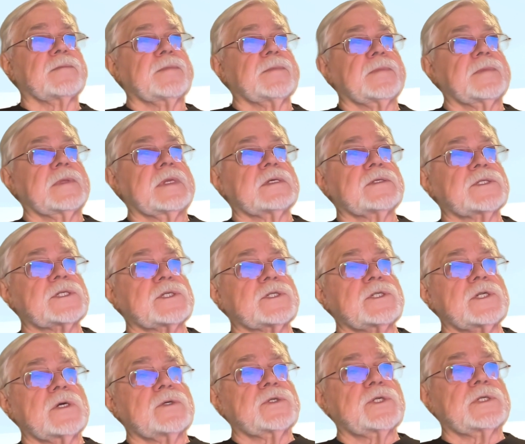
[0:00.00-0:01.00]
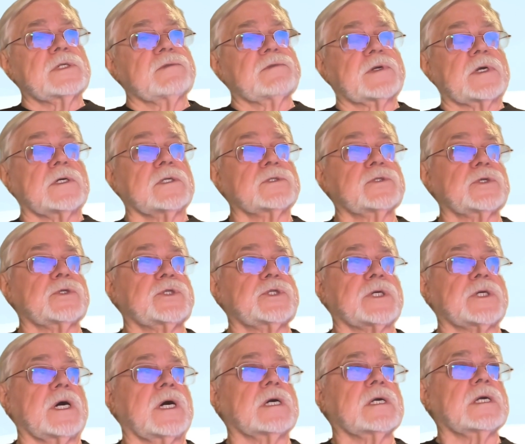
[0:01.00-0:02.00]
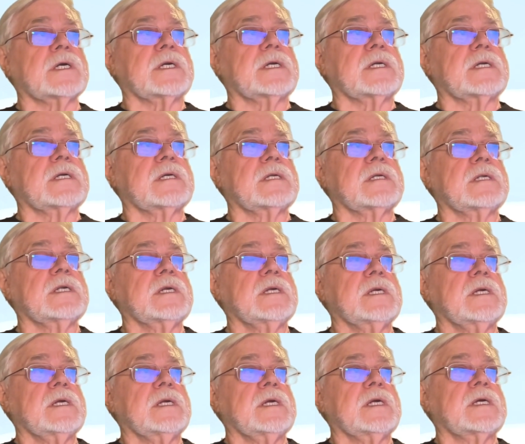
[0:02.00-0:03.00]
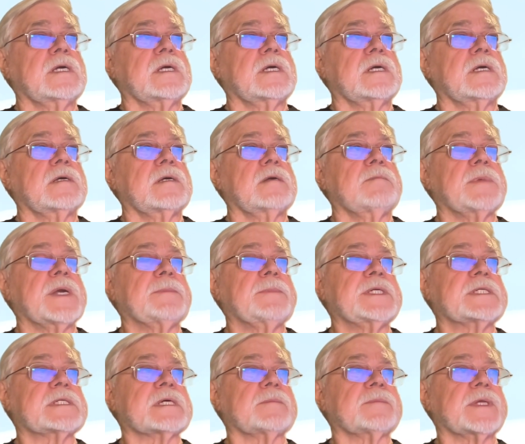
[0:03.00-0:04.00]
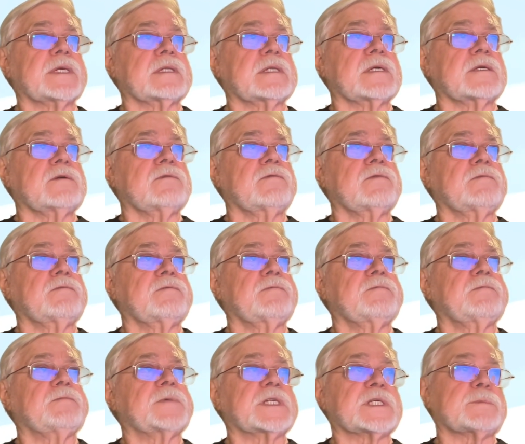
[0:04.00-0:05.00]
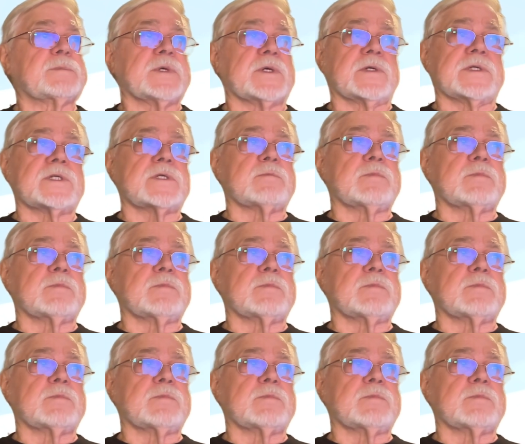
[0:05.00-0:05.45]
there's this notion of culture shock, and it may be something that you've experienced